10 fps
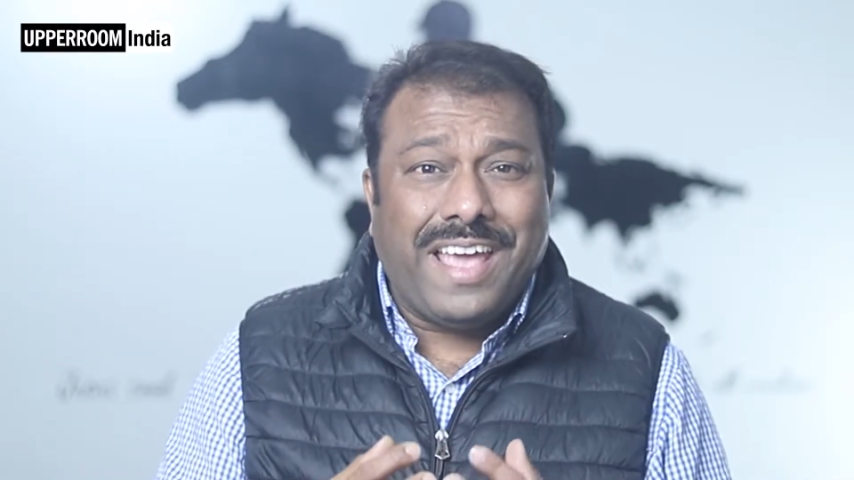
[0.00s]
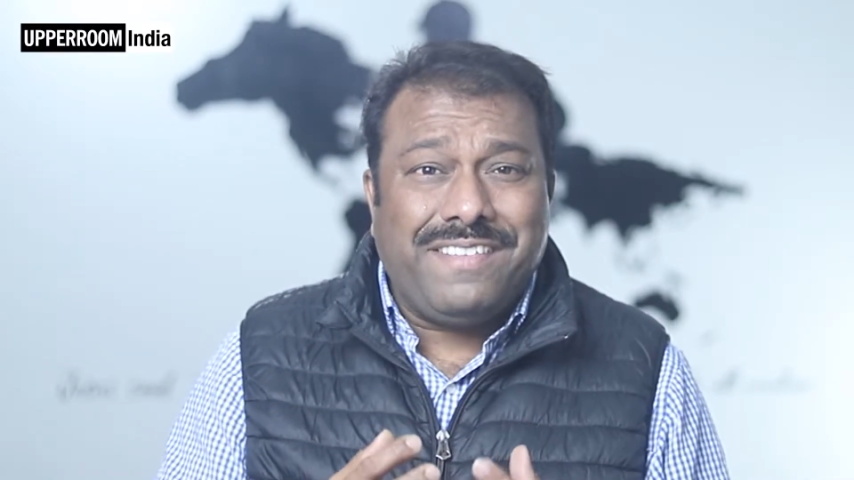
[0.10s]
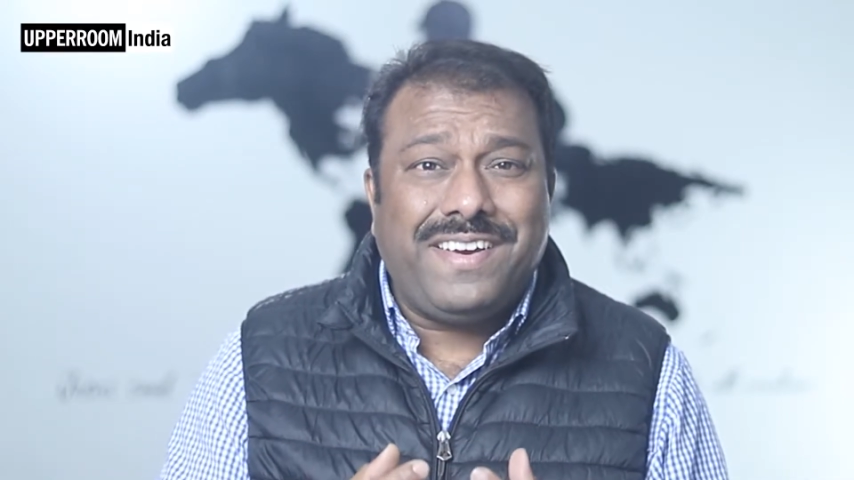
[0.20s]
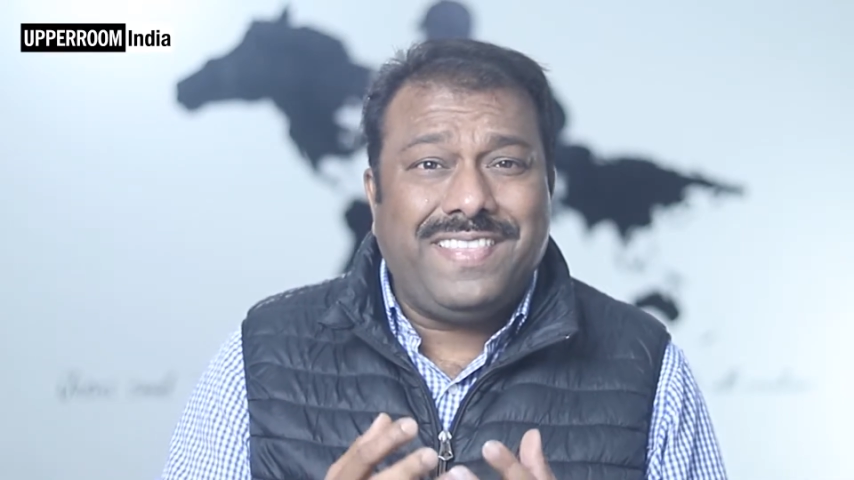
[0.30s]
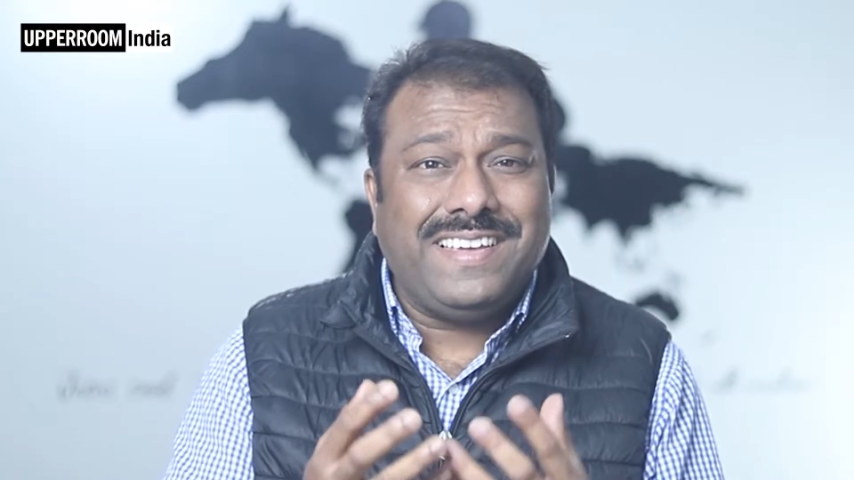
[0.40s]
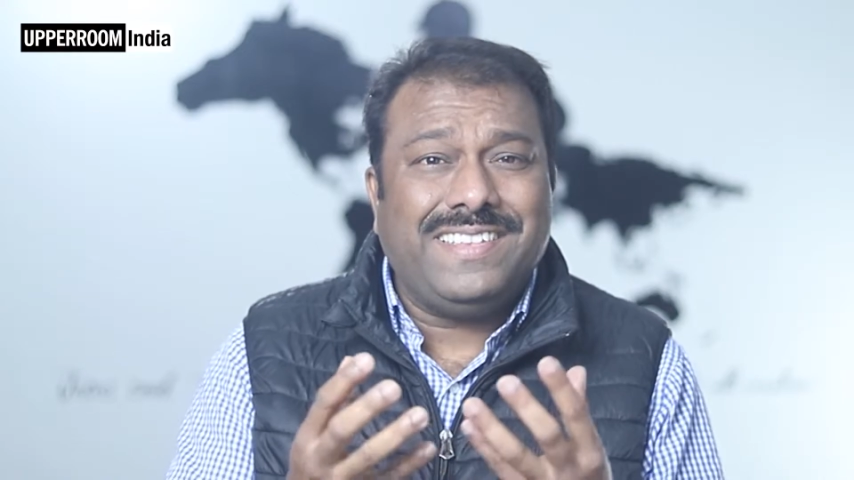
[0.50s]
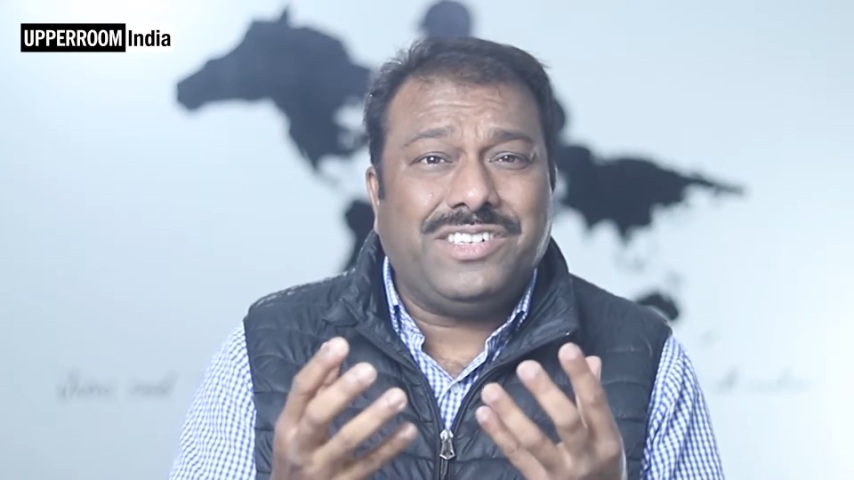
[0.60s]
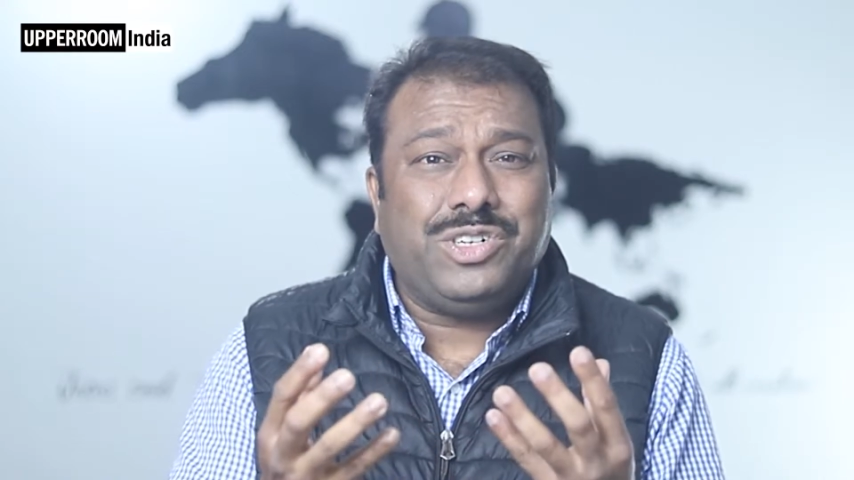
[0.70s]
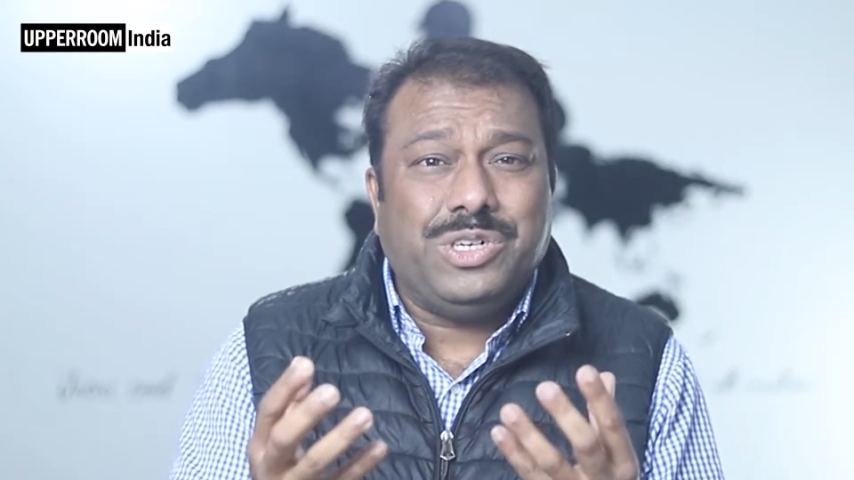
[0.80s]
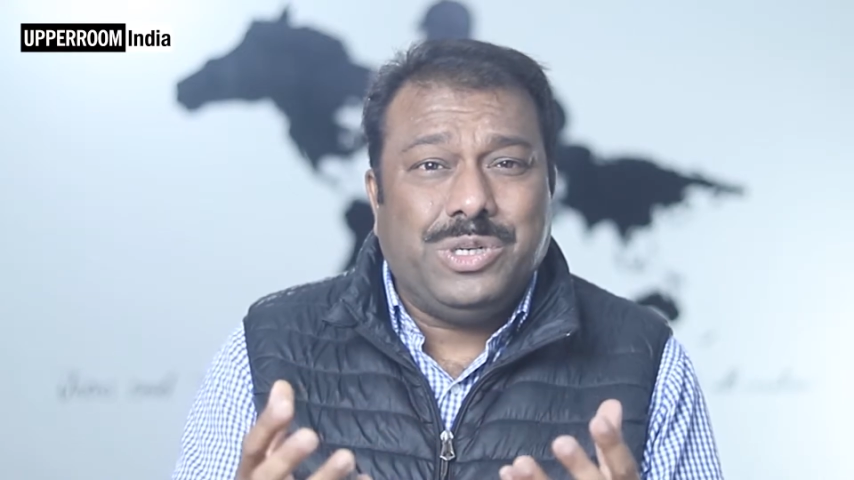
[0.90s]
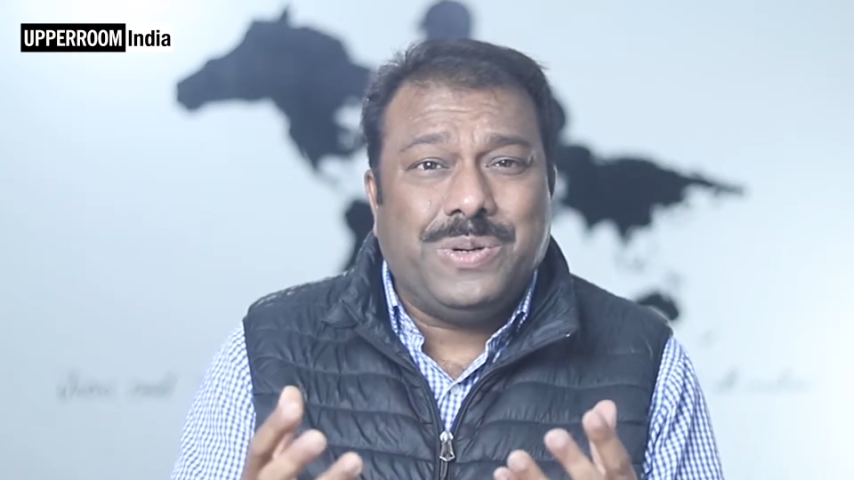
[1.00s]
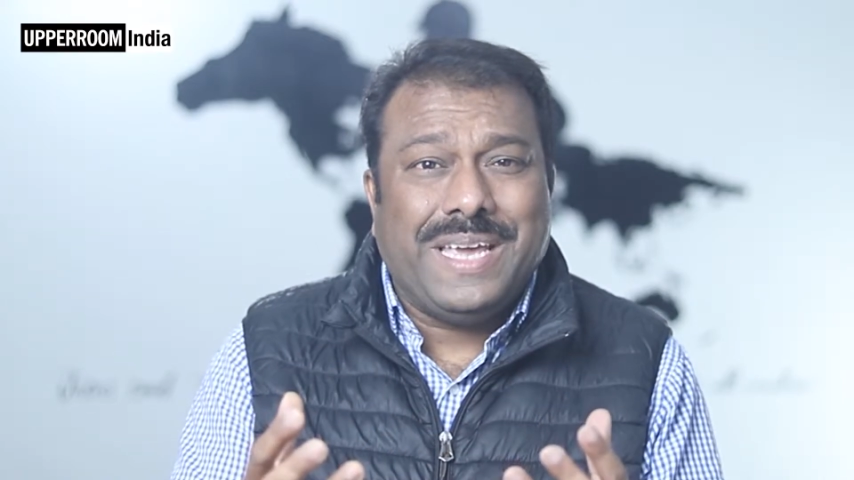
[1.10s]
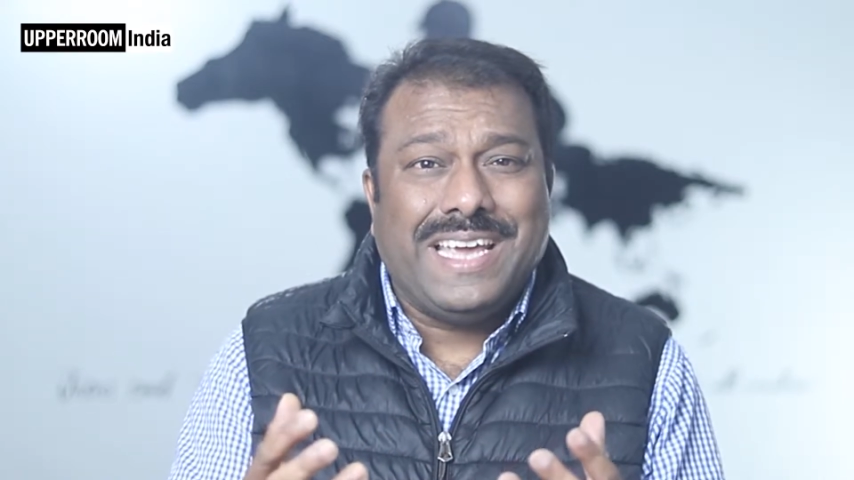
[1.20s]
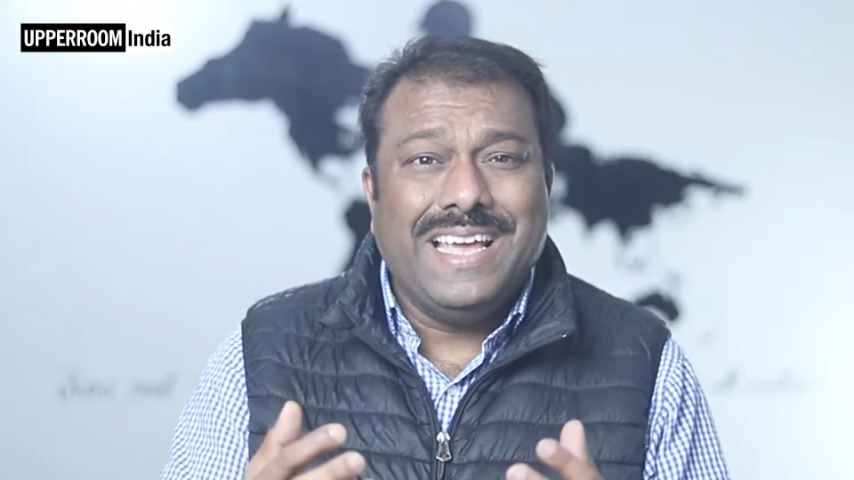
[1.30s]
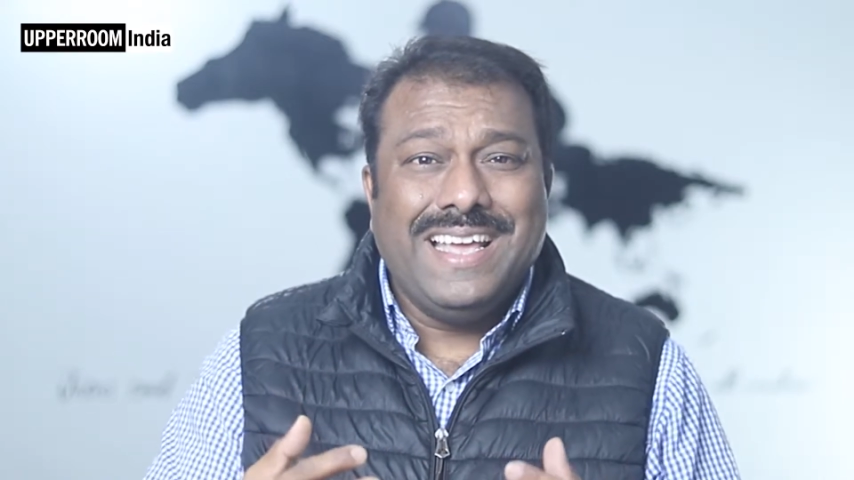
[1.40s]
everything that you're
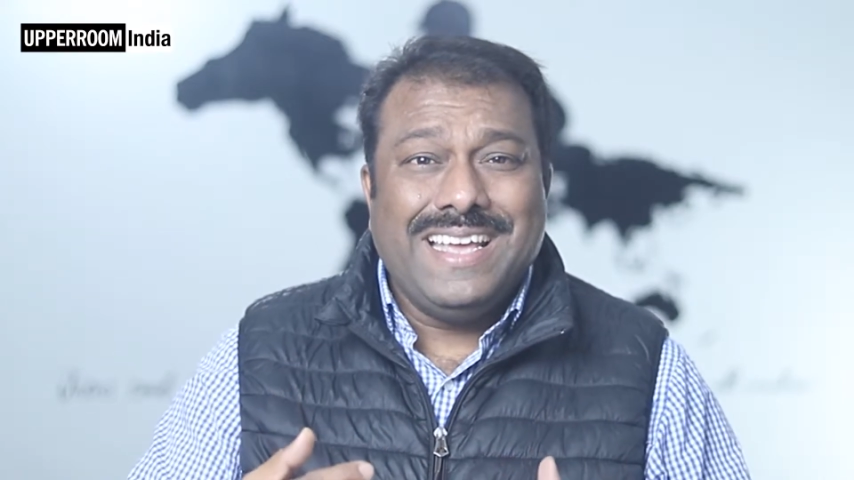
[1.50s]
doing